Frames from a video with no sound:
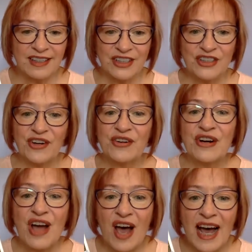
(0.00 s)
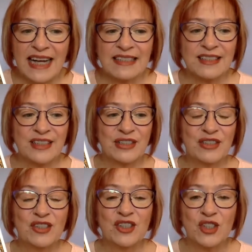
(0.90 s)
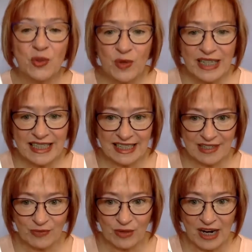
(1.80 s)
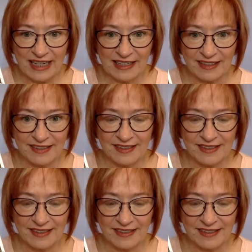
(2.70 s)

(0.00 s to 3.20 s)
you're not doing it right.